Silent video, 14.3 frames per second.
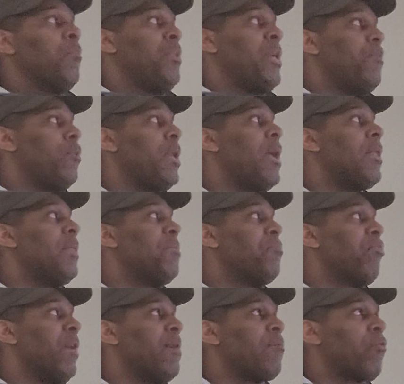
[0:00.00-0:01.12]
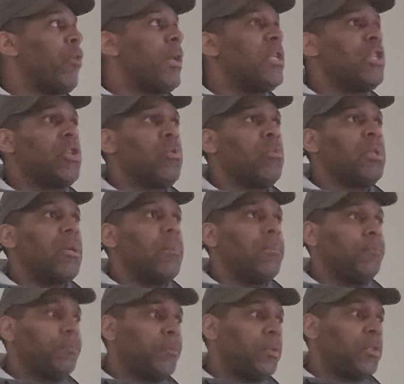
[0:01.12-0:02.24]
people that bring Roy Jones
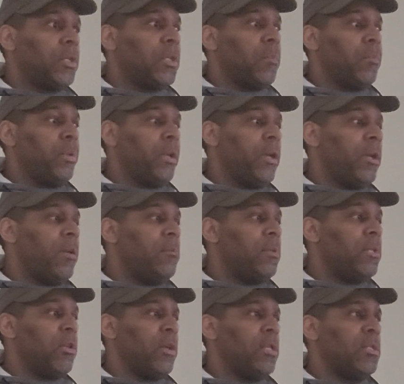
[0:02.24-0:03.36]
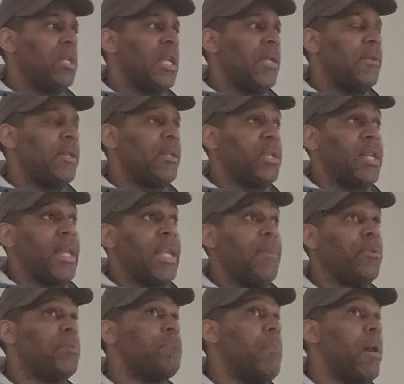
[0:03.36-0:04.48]
up to compare him to try to say, they say that he
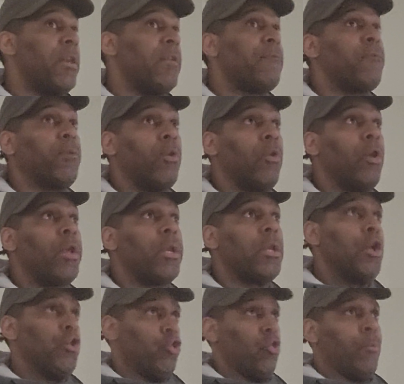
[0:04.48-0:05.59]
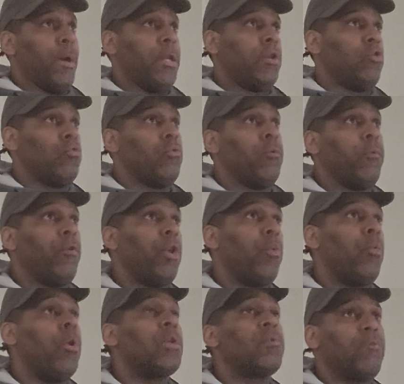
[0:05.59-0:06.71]
was better than Floyd and nobody knew who Floyd
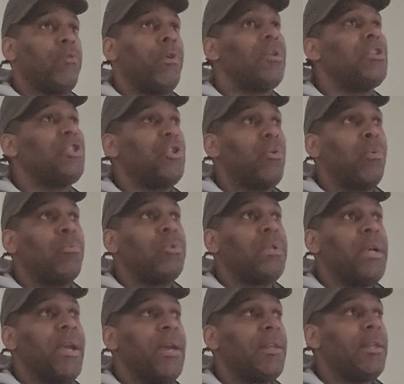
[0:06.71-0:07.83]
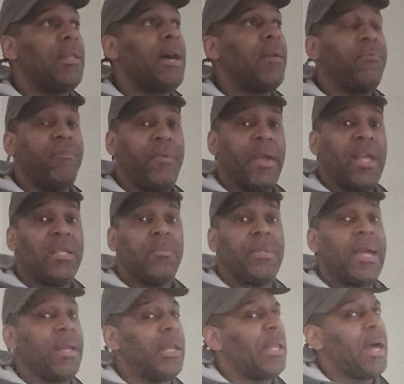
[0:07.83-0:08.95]
was. Roy Jones had a lot of fans, but
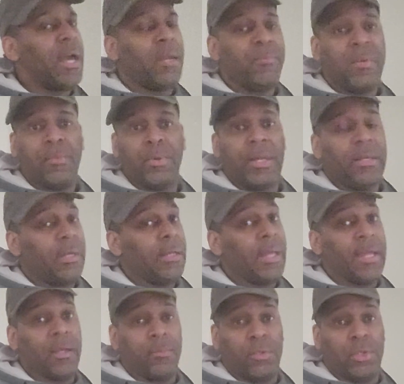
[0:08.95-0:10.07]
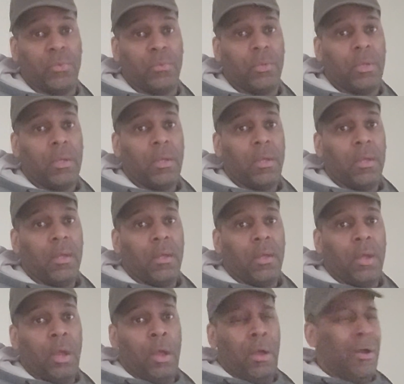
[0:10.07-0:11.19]
he had a lot of people that didn't like him too.
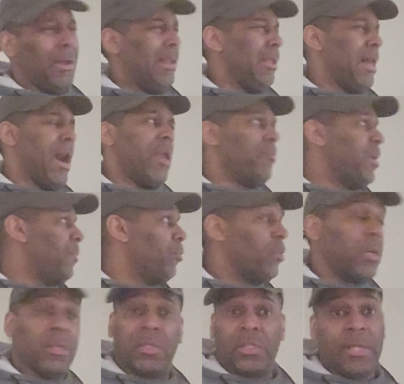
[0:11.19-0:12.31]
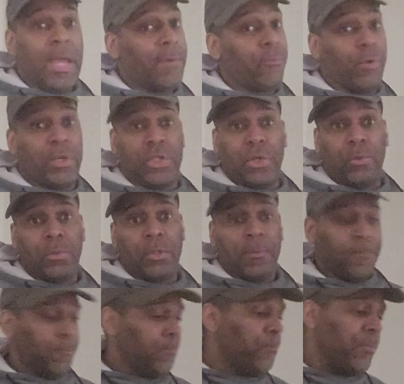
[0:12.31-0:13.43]
A lot of people couldn't stand Roy Jones.
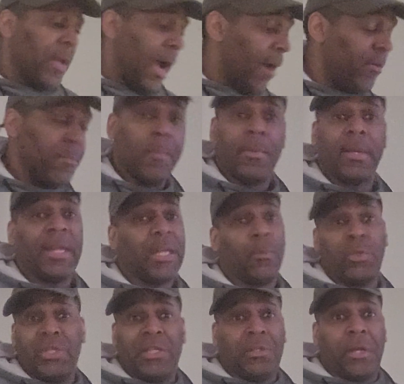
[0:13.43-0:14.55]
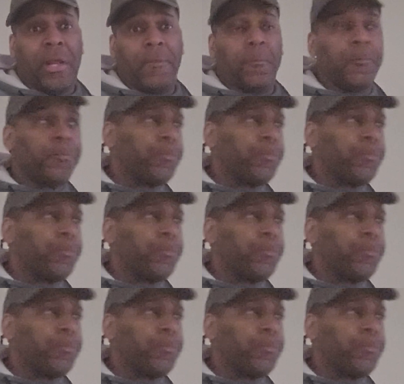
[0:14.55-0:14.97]
I remember it like it was yesterday.